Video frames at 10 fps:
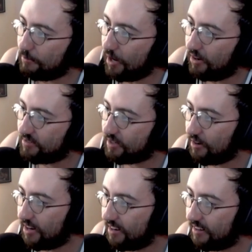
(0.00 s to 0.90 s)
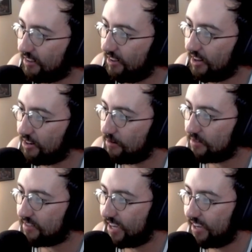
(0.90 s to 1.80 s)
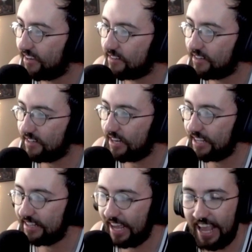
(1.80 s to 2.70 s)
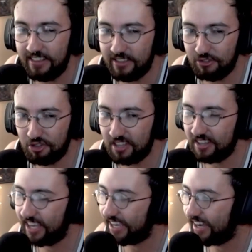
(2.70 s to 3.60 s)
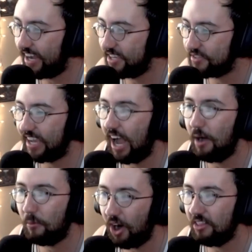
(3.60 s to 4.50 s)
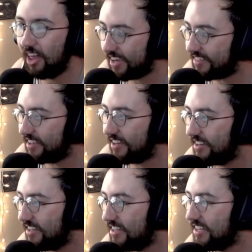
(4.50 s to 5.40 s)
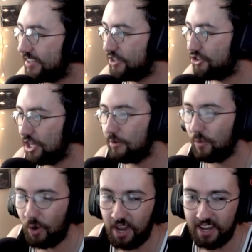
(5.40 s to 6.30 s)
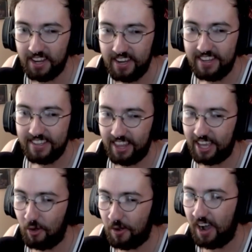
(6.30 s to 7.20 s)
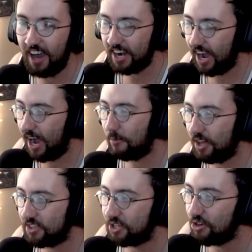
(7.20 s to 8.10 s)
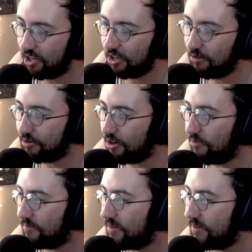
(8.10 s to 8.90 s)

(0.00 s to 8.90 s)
off screen, Claudio was like, I hate this shit. Like, he's like, I want like the G1, like Okada. I want the Tokyo Dome